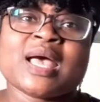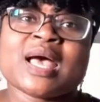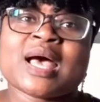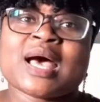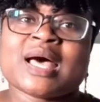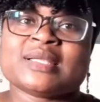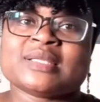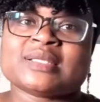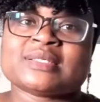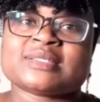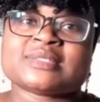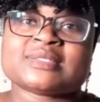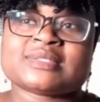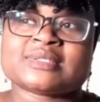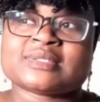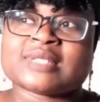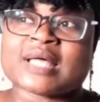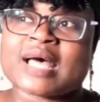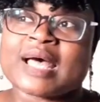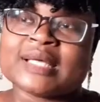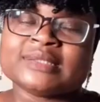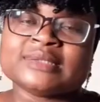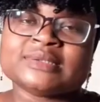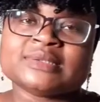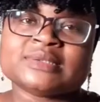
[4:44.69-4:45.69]

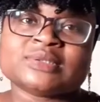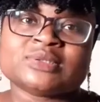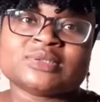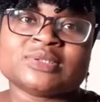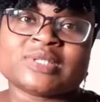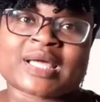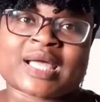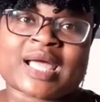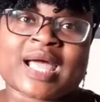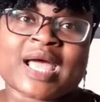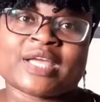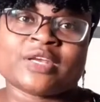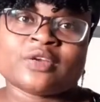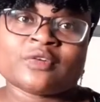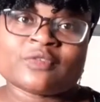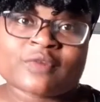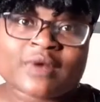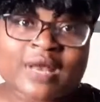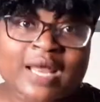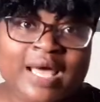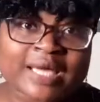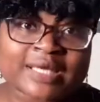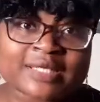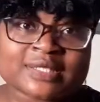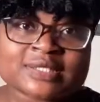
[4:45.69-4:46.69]
understand the kind of
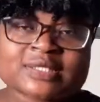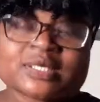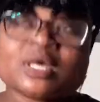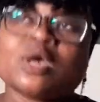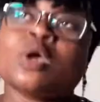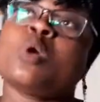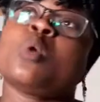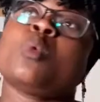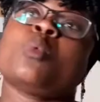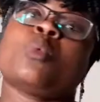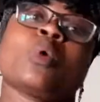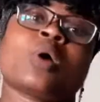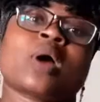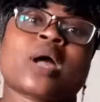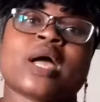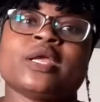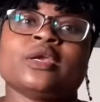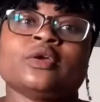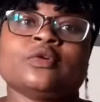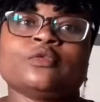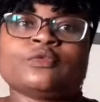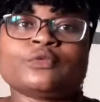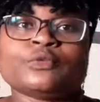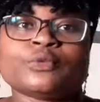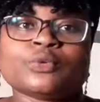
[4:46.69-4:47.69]
clients, what kind
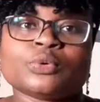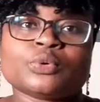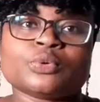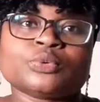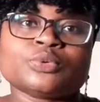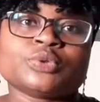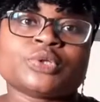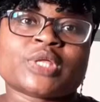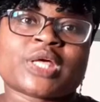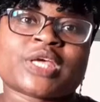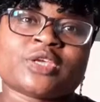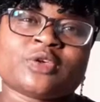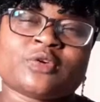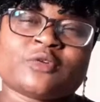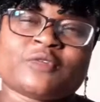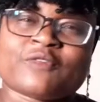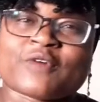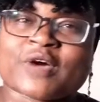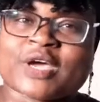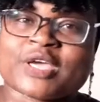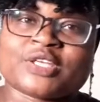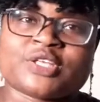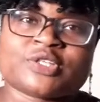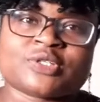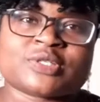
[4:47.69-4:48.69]
of role that you
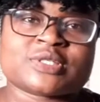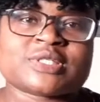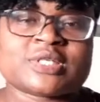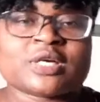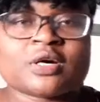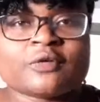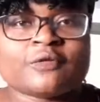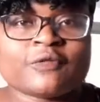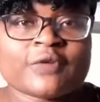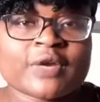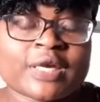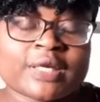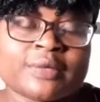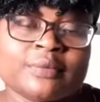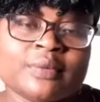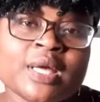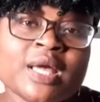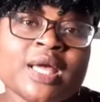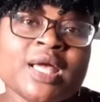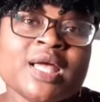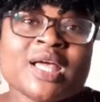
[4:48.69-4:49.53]
find yourself in.